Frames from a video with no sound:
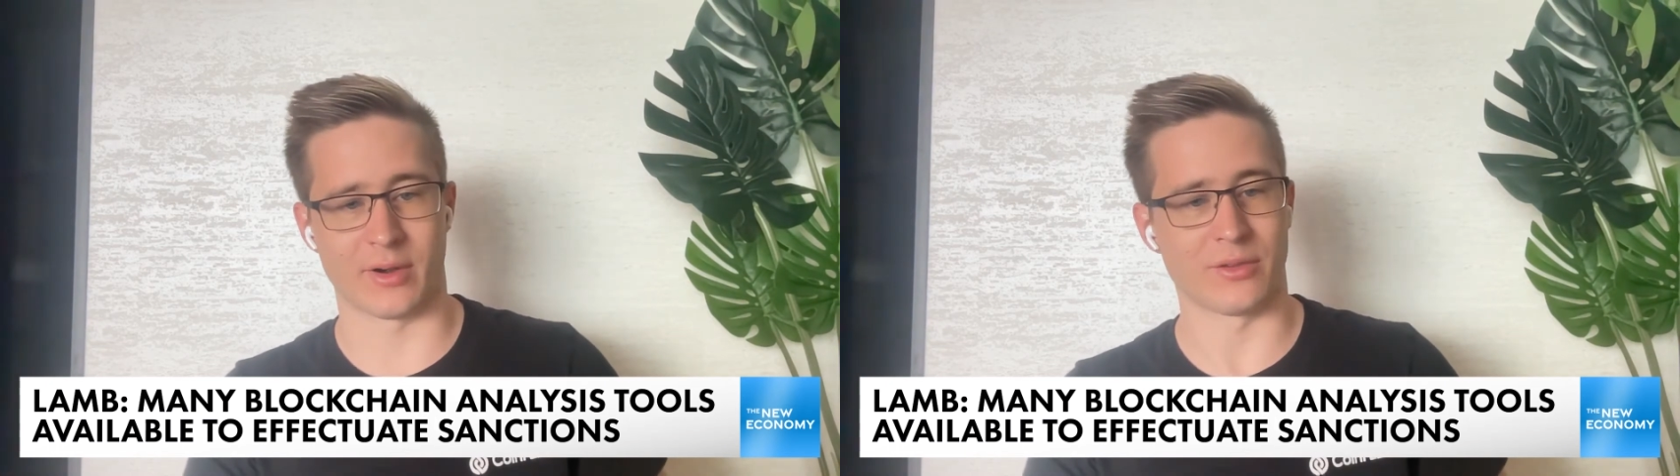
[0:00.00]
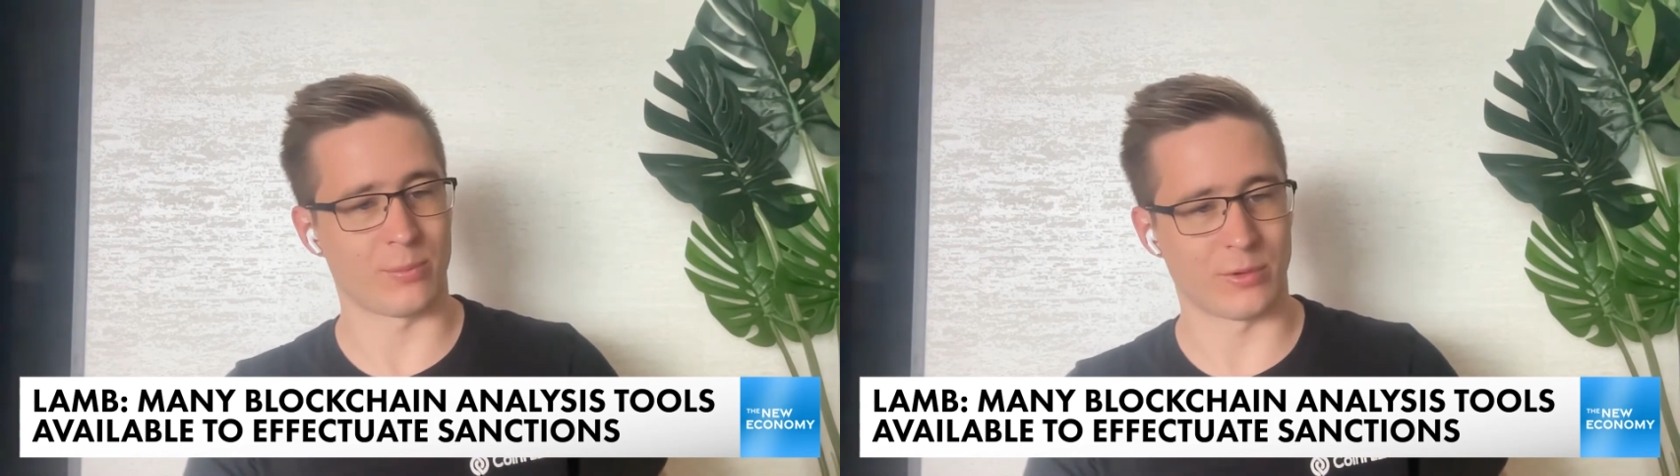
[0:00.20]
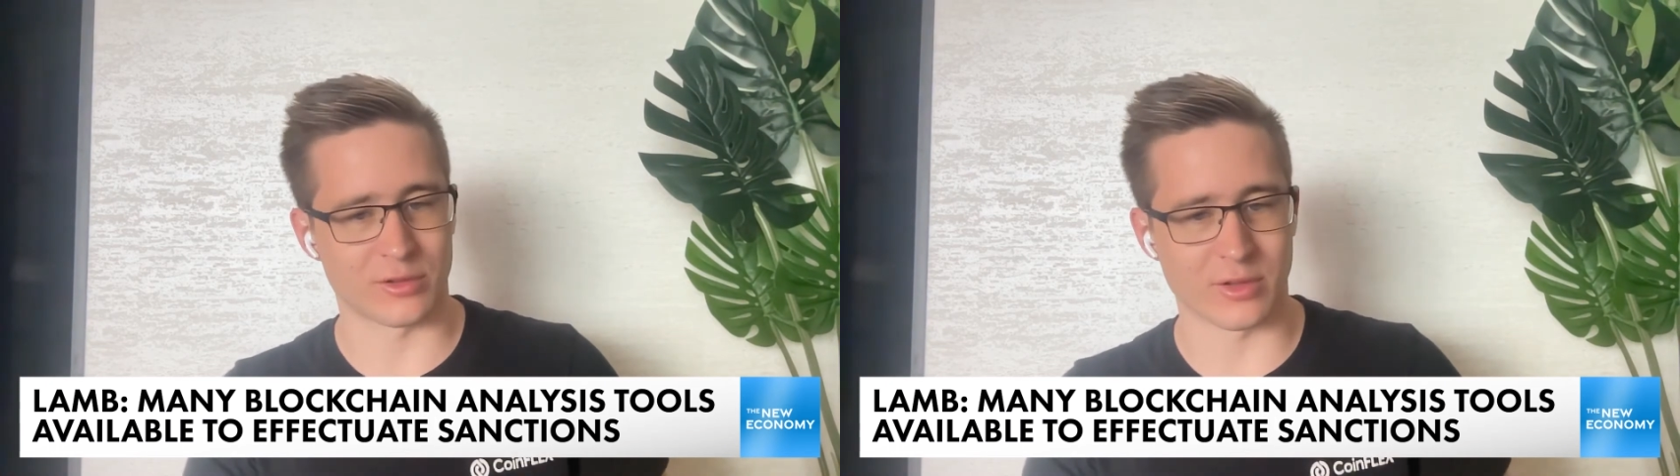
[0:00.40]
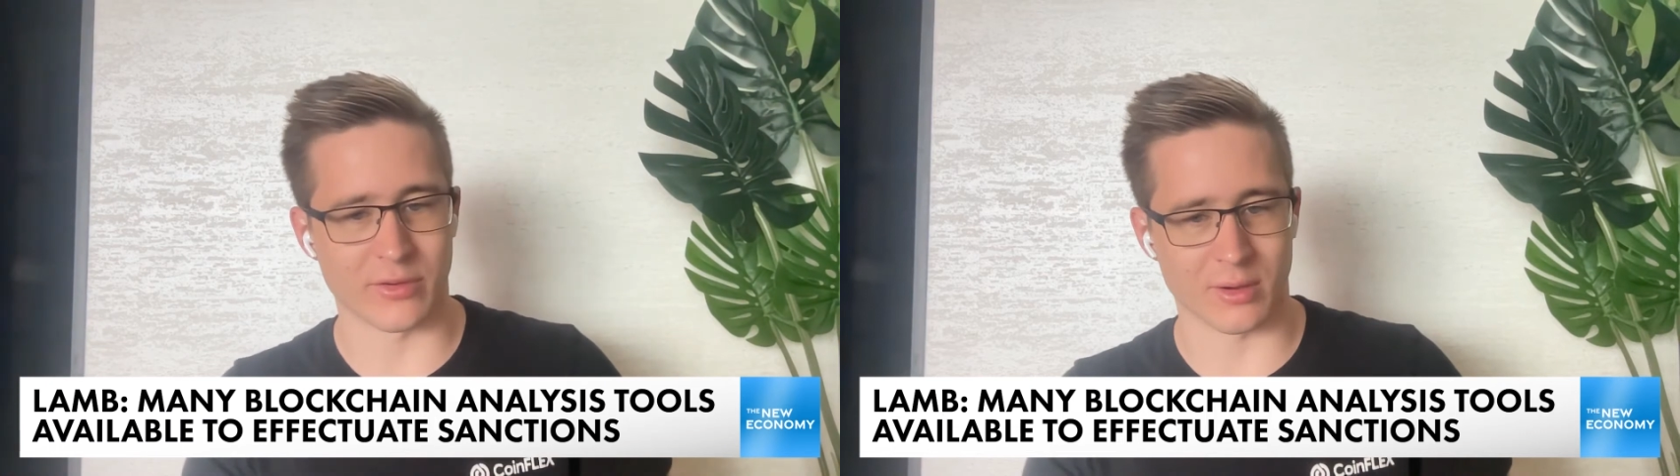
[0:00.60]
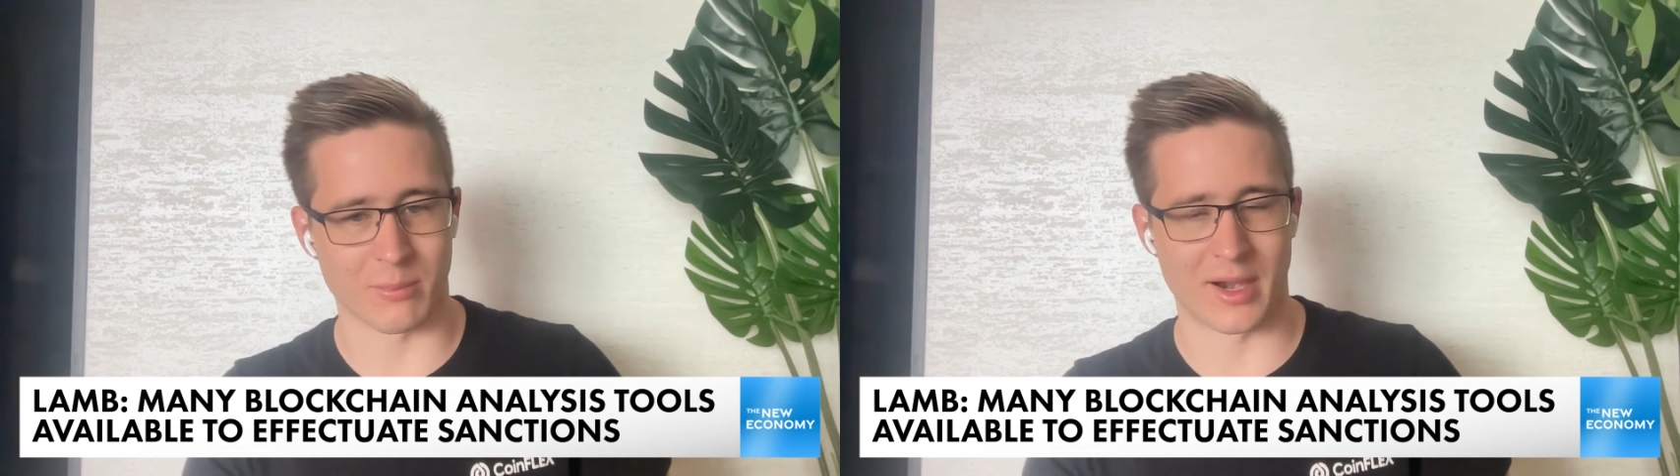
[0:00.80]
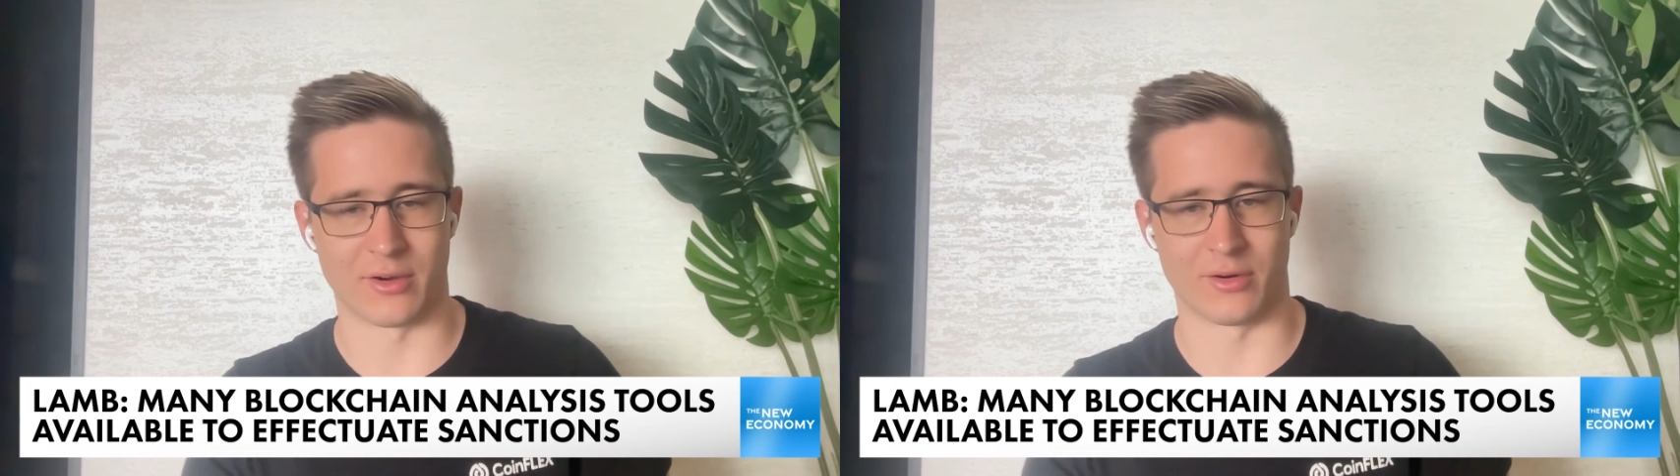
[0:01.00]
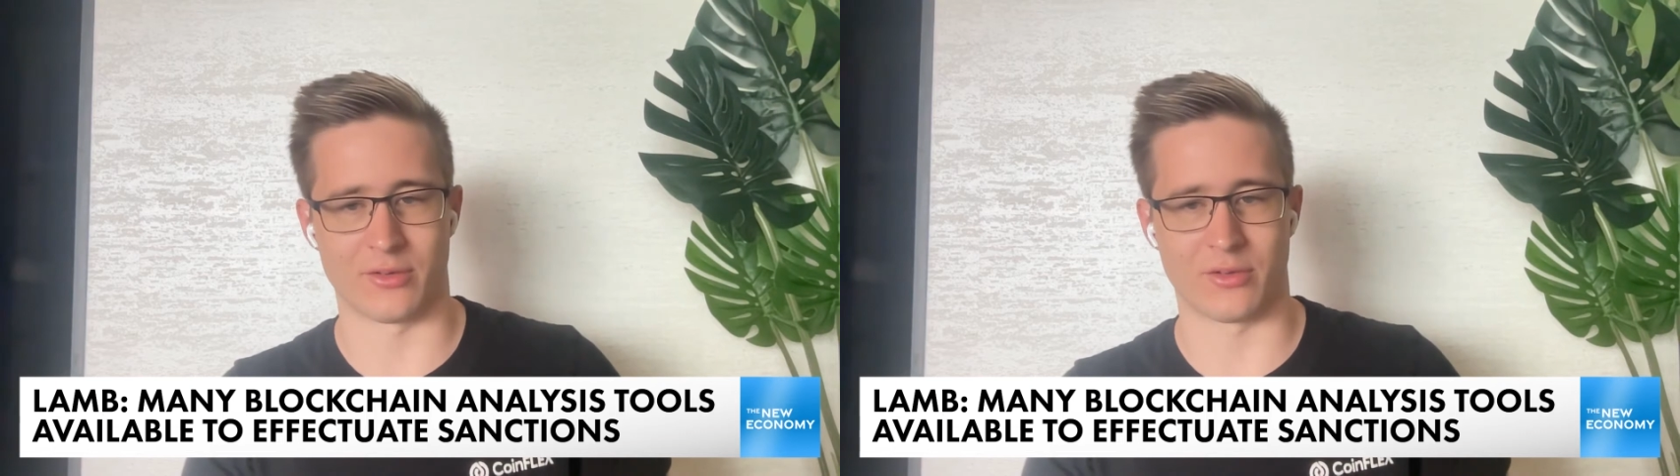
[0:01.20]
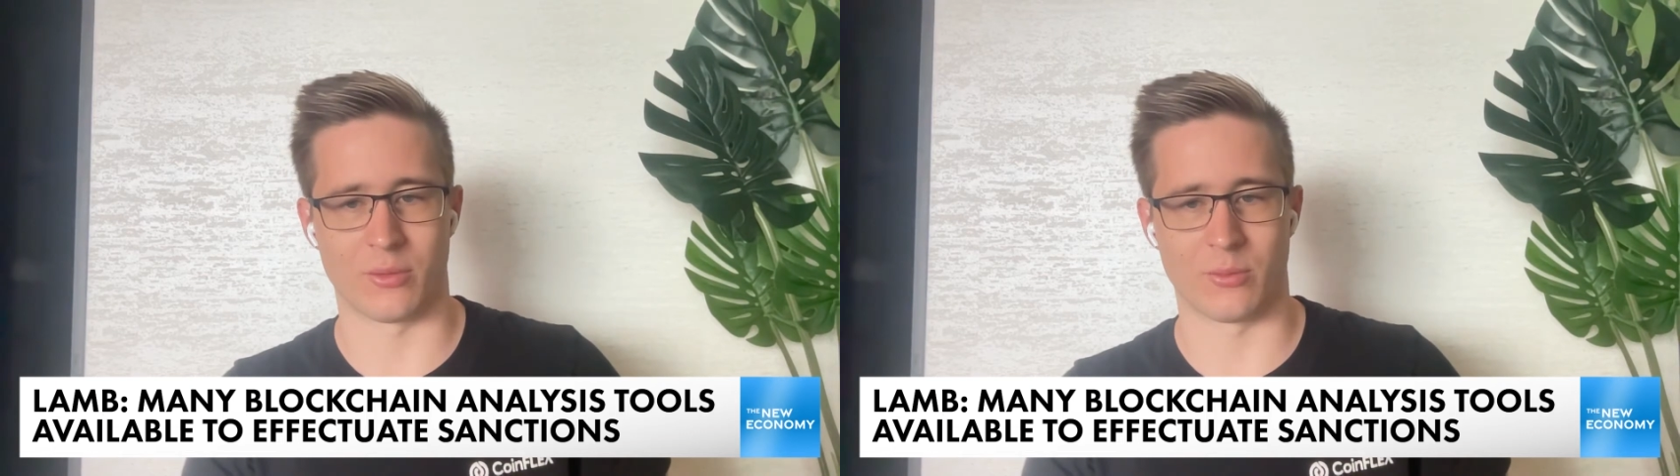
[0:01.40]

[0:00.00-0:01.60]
very specific miners.